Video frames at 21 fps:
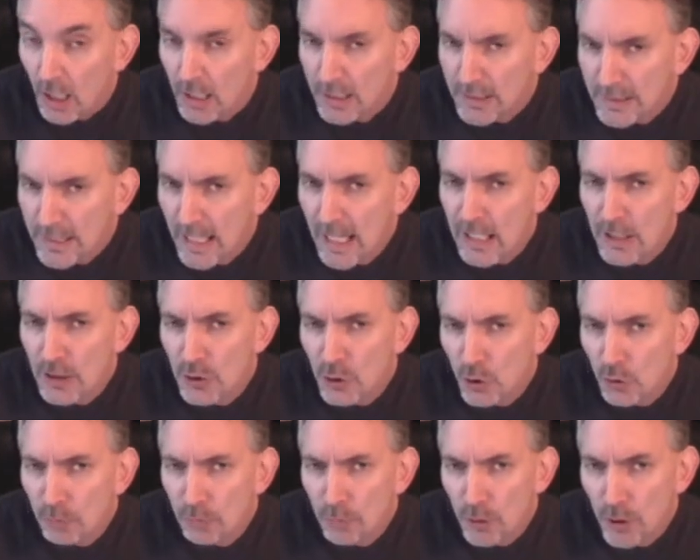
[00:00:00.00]
Again,
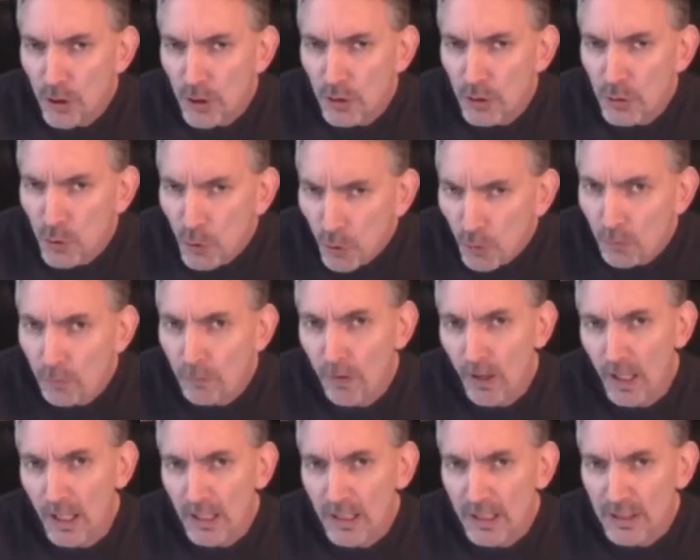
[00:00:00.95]
don't put it too
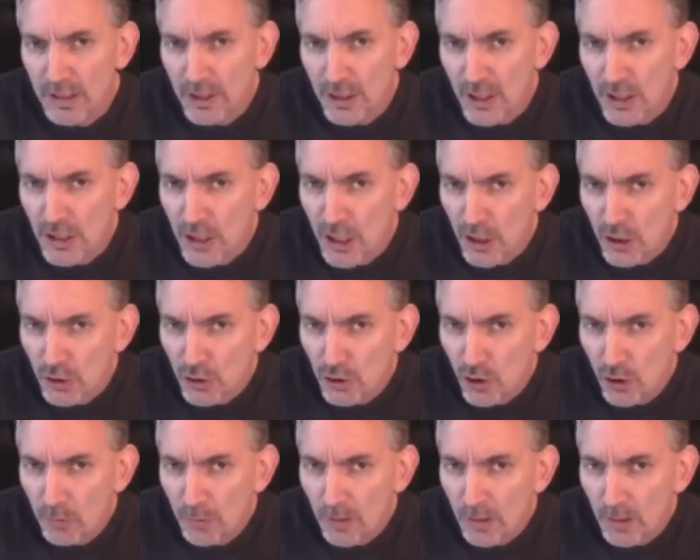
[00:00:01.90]
far into the test
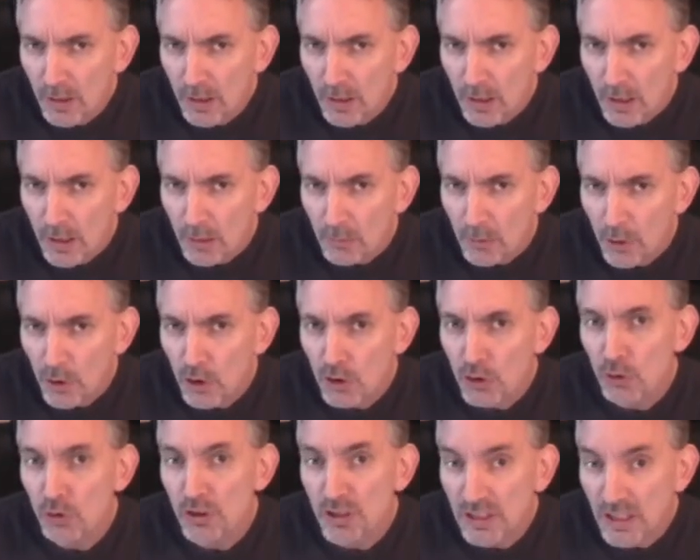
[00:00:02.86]
tube
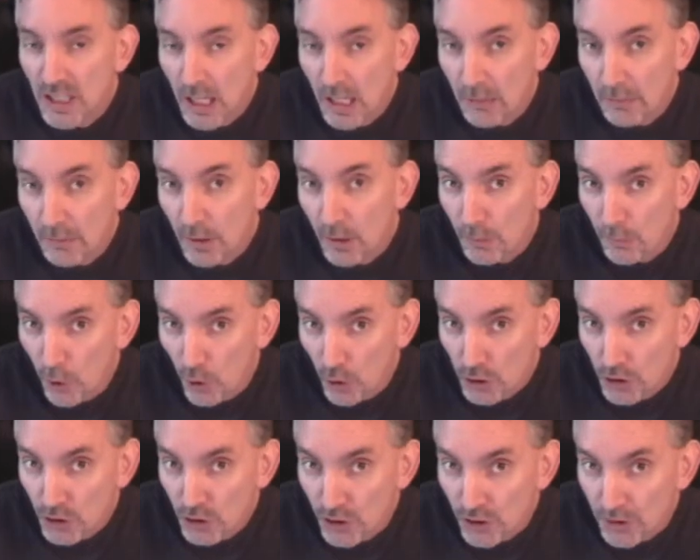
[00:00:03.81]
because you'll starve it of
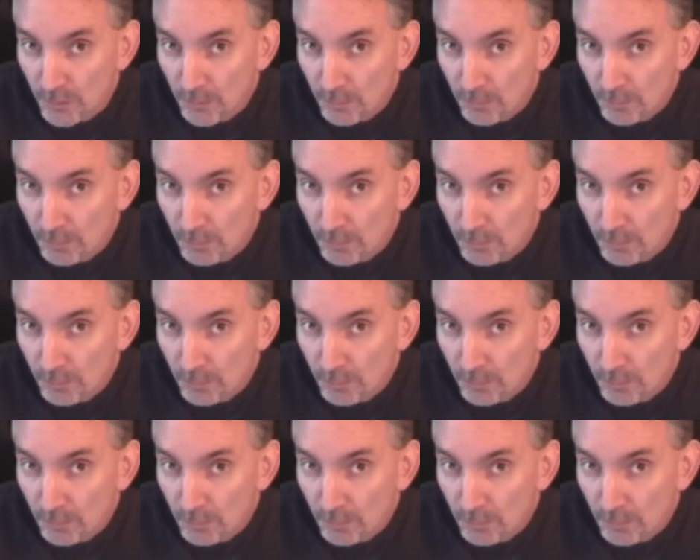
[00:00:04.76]
oxygen.